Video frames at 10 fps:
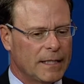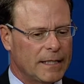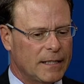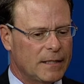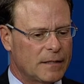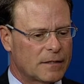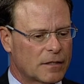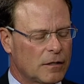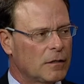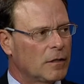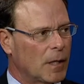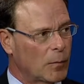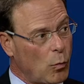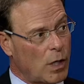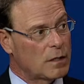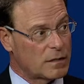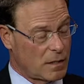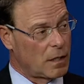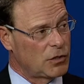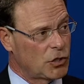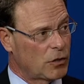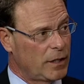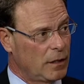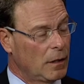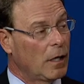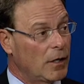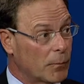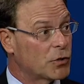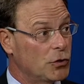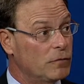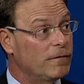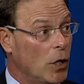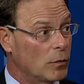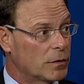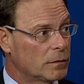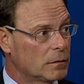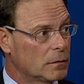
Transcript: is number one, sit on a jury, and number two, vote.